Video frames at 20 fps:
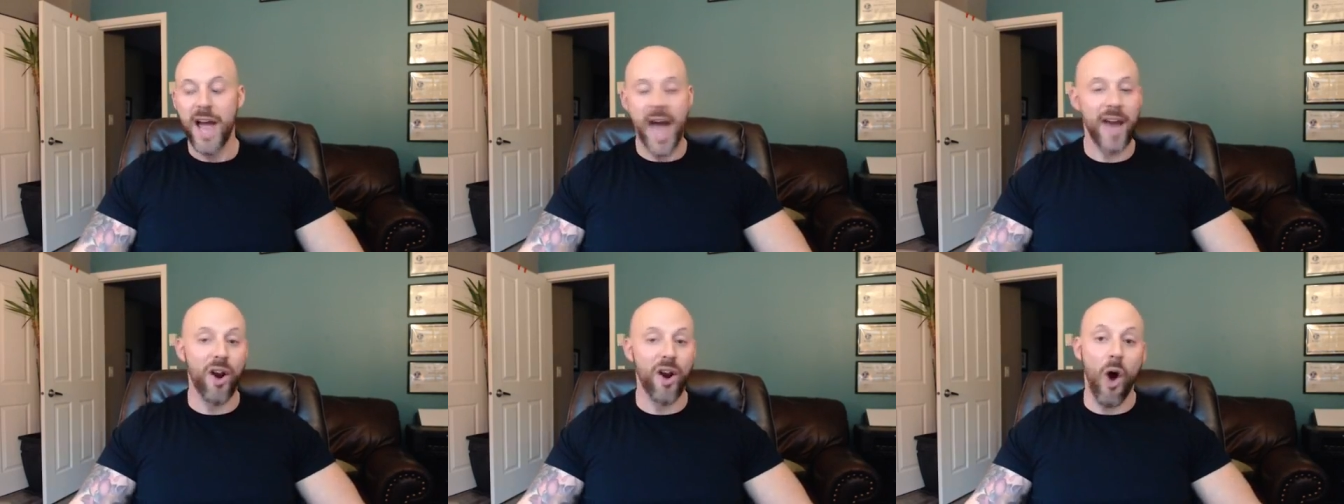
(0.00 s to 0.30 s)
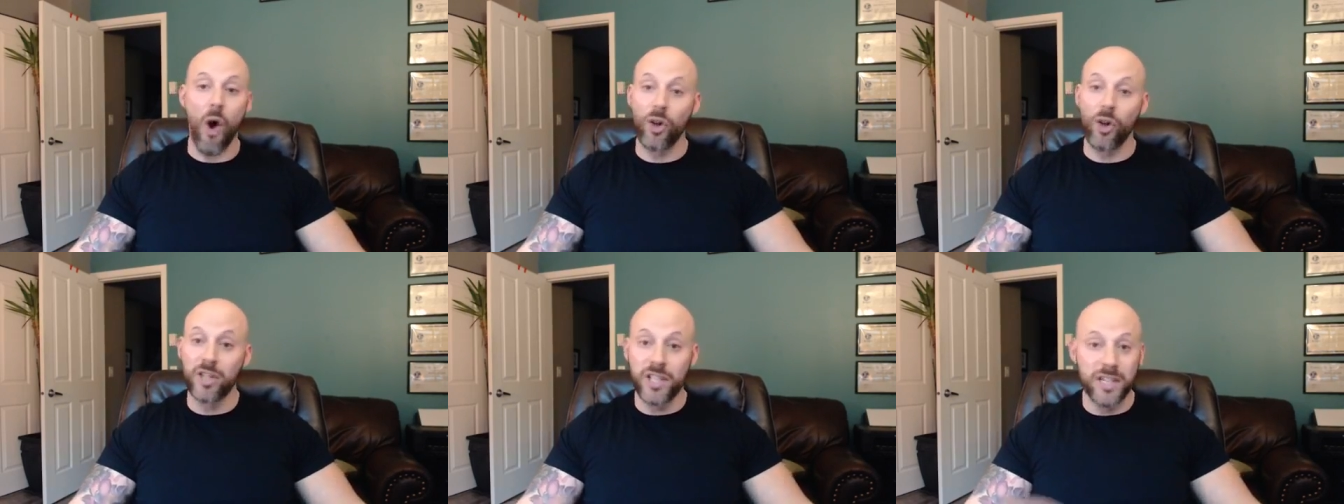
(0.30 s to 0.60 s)
And
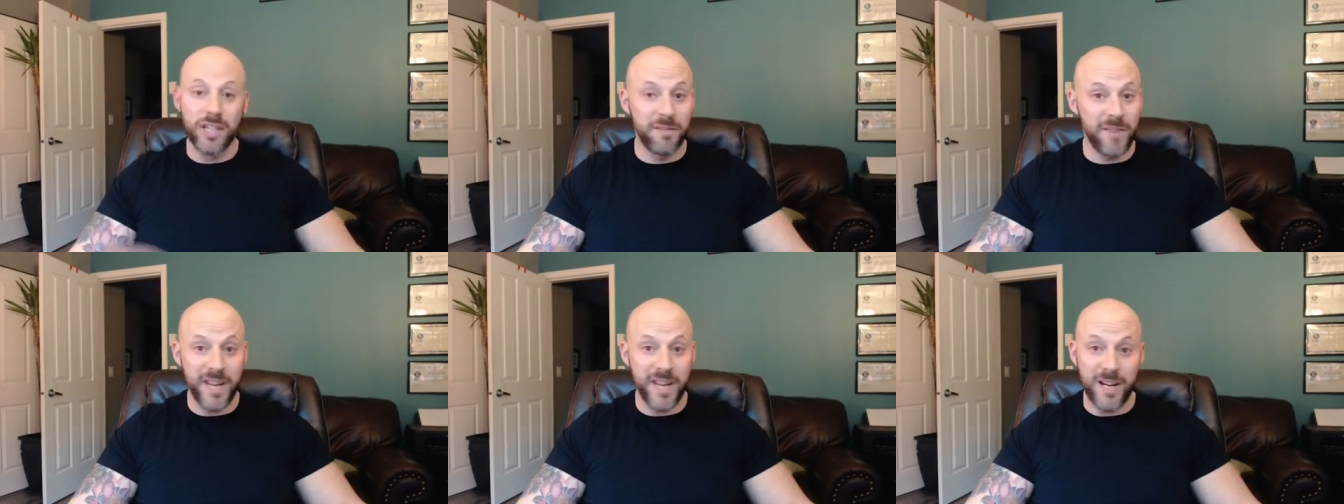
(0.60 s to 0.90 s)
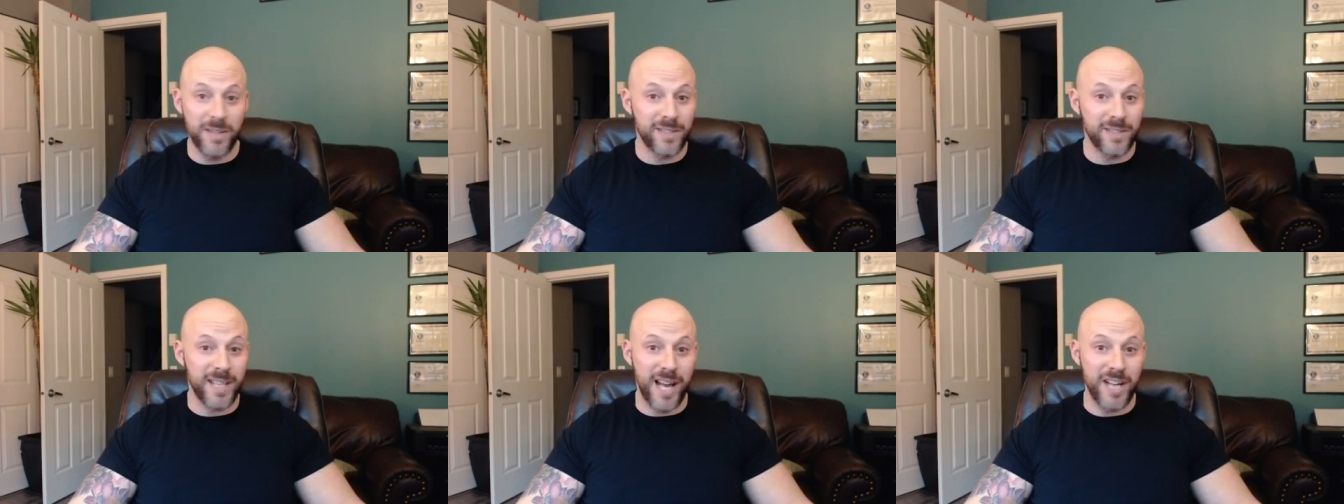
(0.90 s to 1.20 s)
all of the
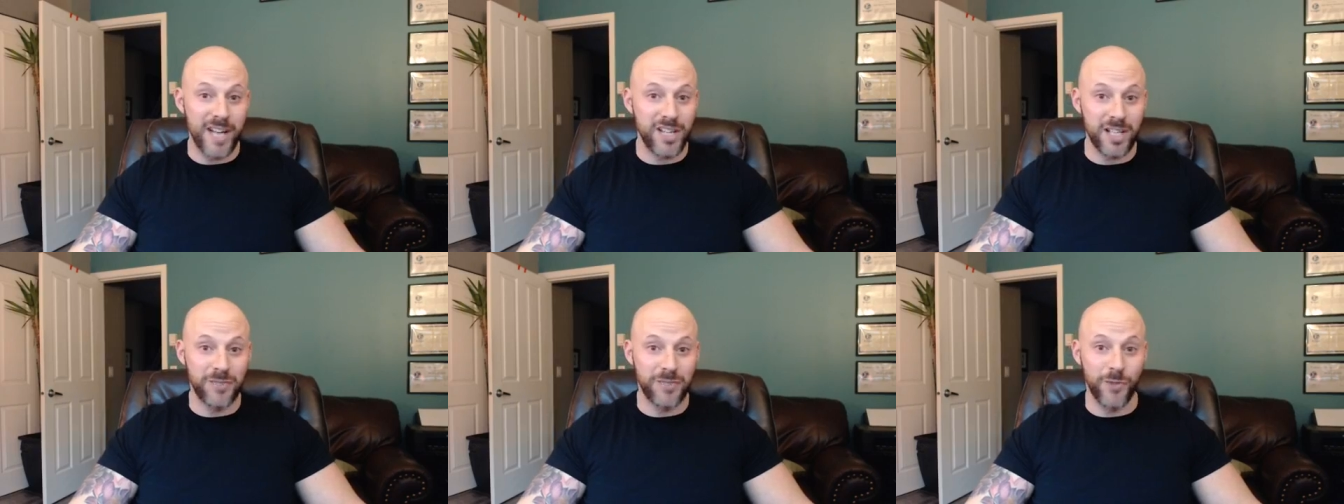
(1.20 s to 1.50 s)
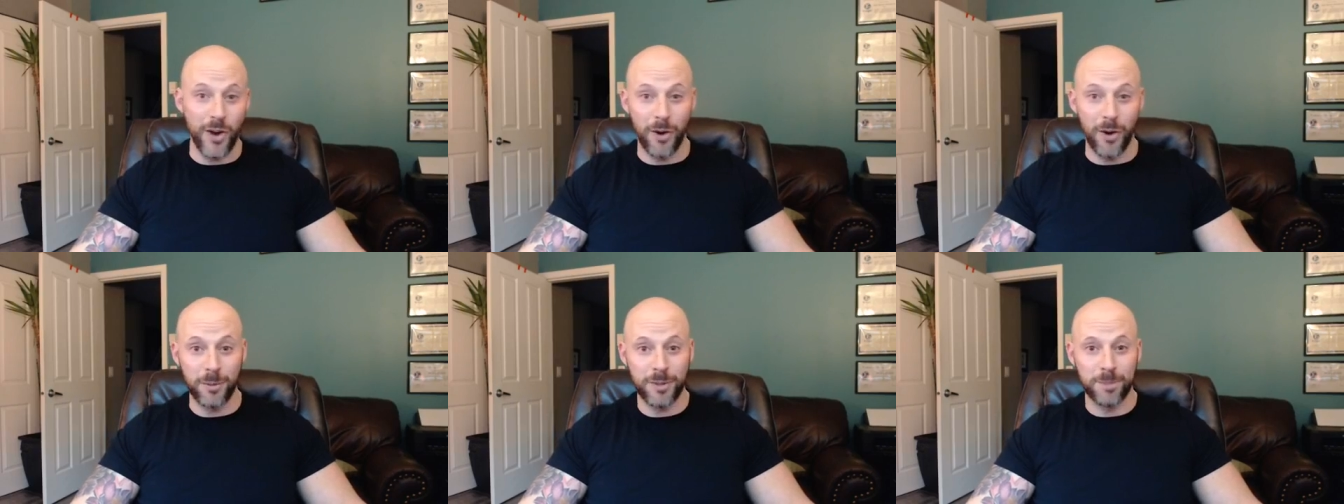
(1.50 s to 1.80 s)
videos that I just
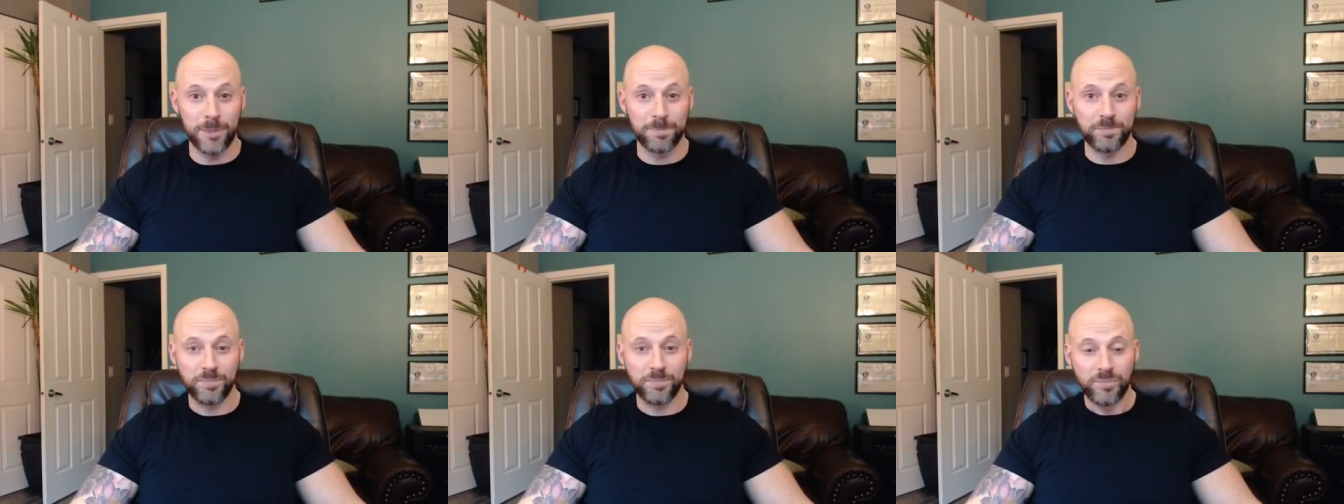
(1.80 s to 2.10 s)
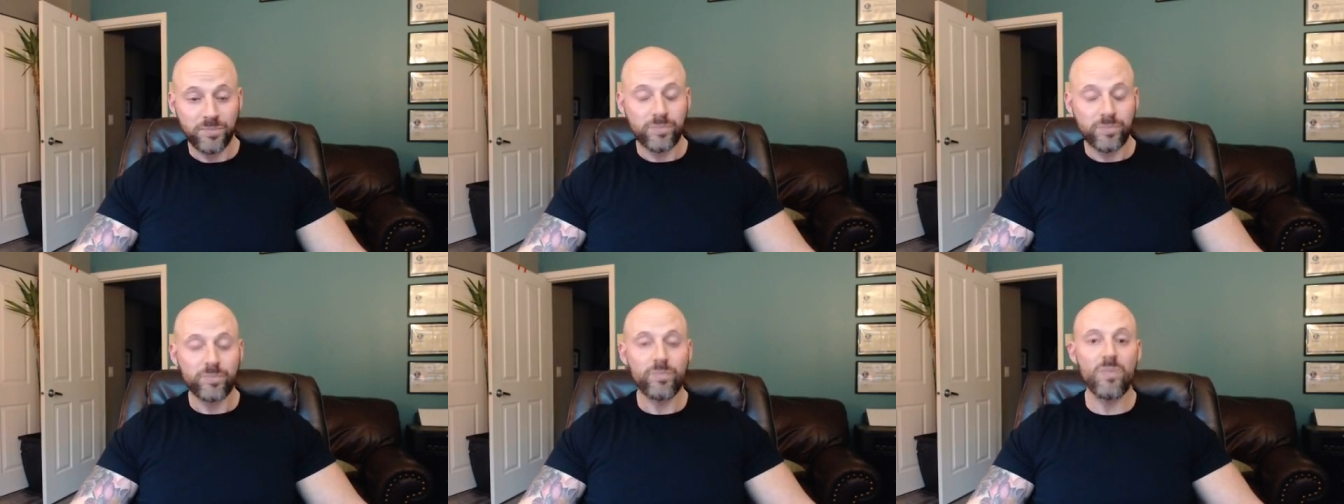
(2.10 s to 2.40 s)
filmed
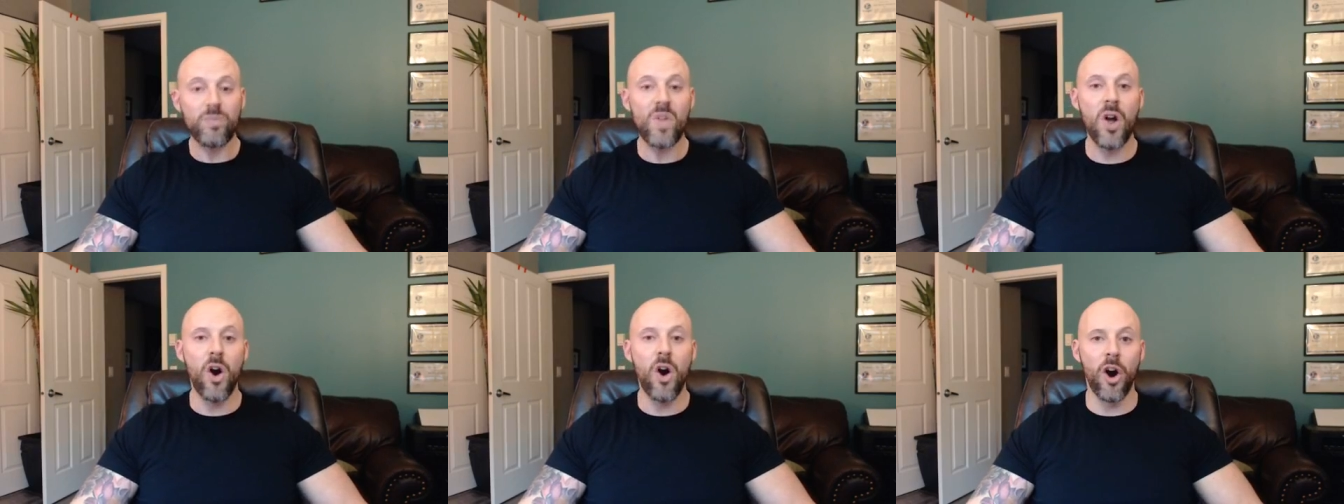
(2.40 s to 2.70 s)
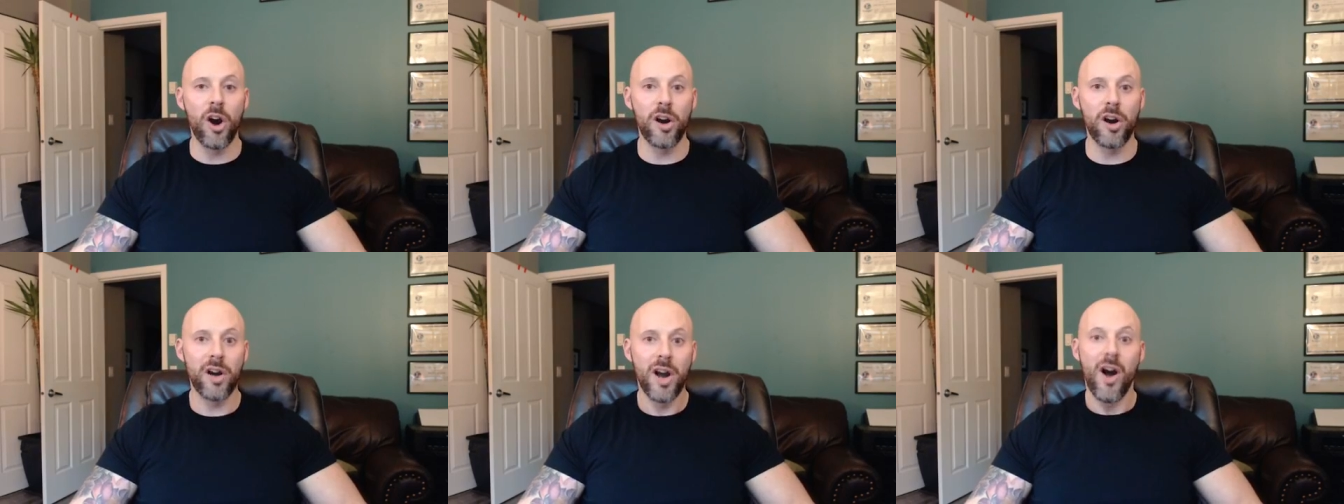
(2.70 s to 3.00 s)

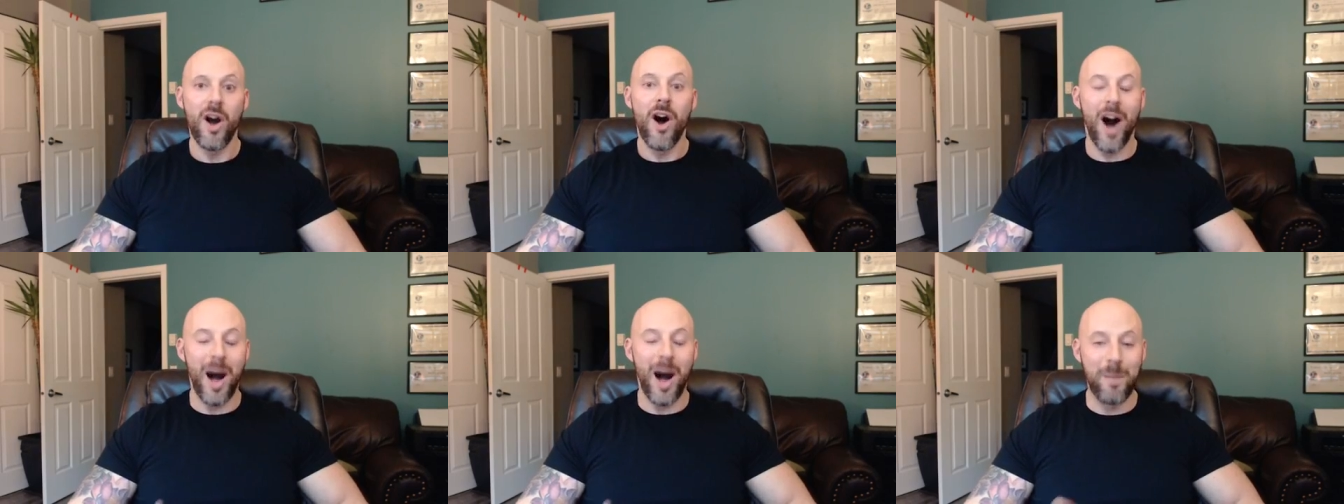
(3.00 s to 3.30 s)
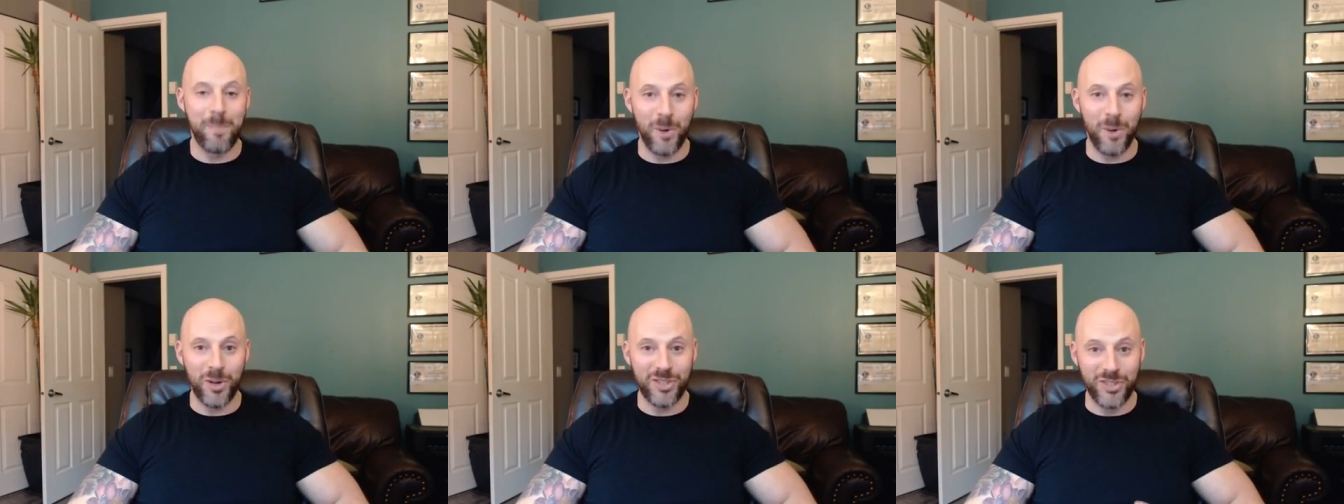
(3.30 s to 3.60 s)
are on
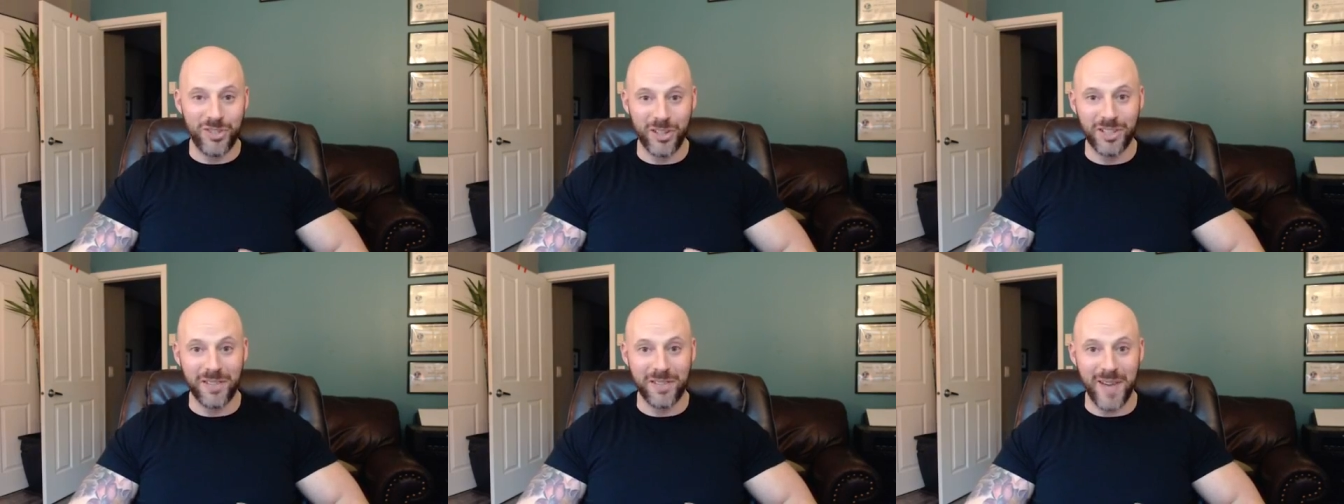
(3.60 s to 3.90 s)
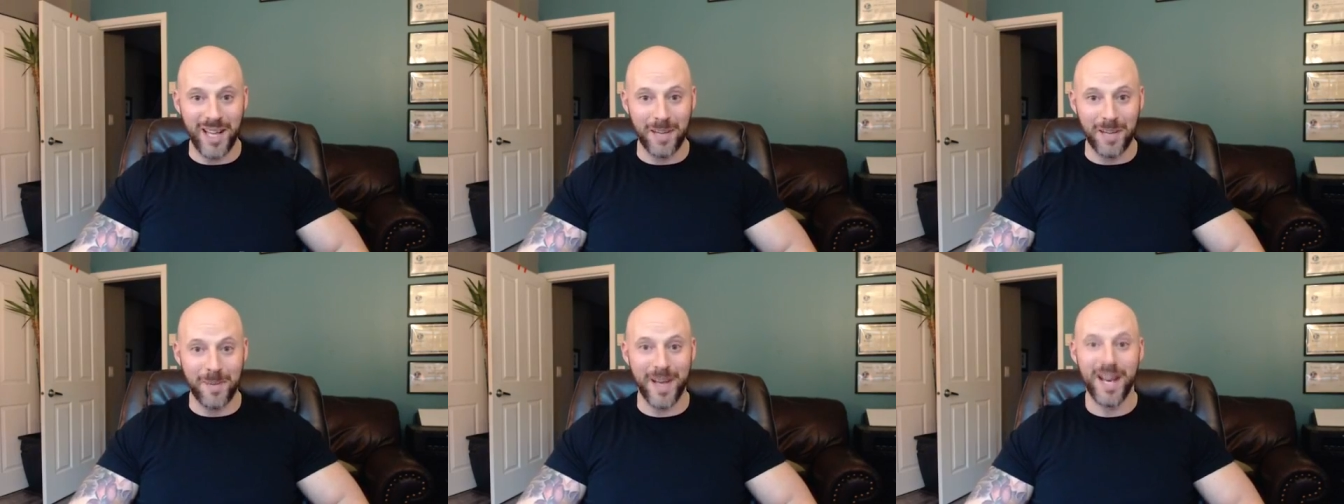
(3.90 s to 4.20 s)
personal
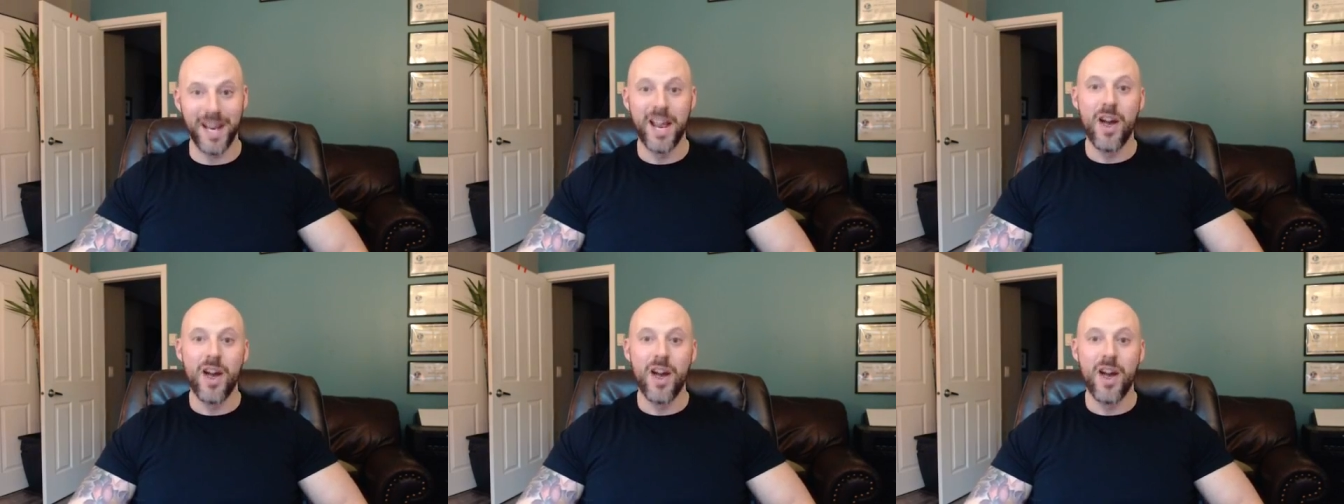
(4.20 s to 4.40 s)
development.